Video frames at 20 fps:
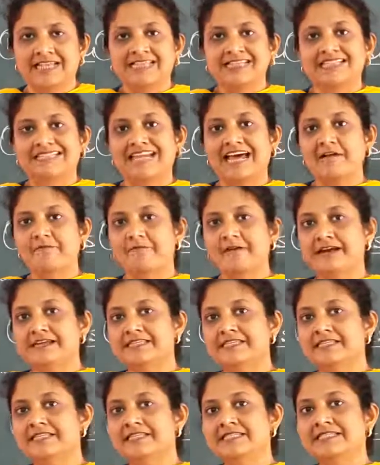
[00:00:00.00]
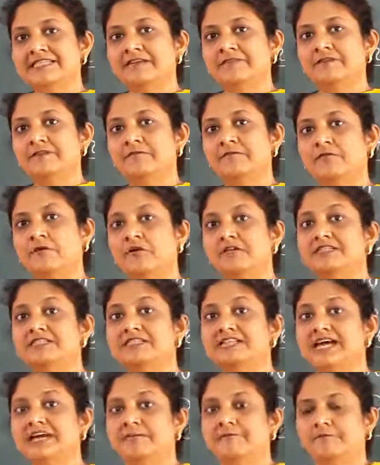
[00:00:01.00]
The TAP vaccine is given for
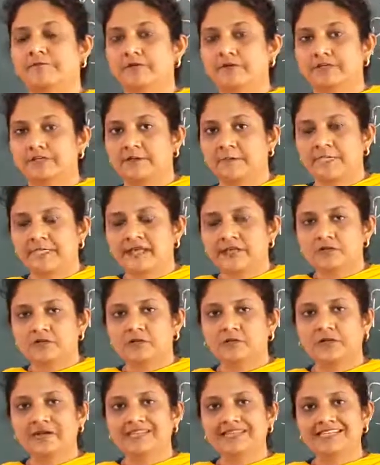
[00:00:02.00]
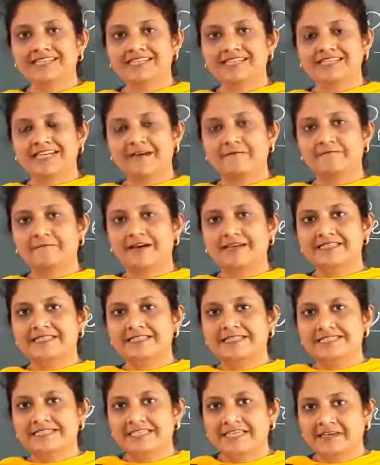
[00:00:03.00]
typhoid. So when this TAP
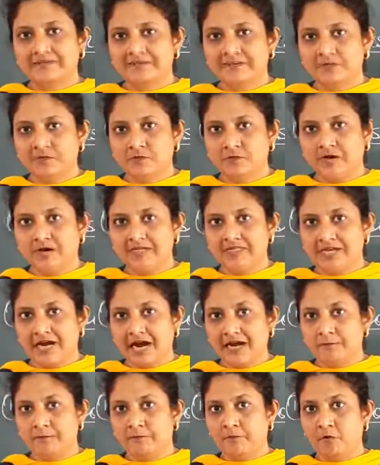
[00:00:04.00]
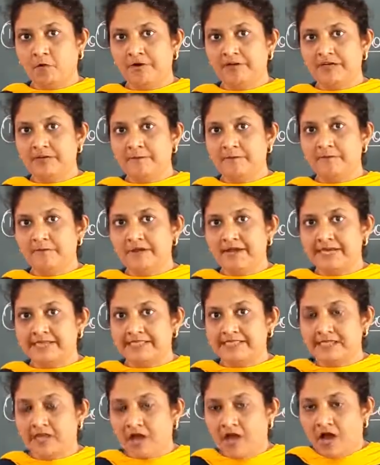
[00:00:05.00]
vaccine is given to us, our body
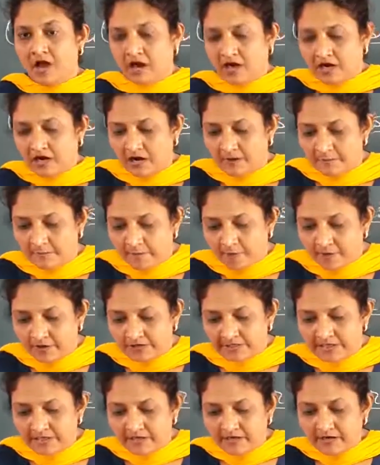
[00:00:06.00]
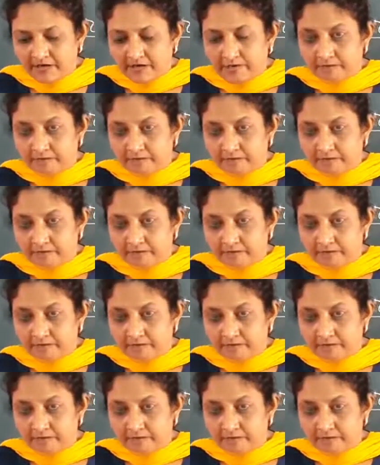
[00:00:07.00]
makes what do you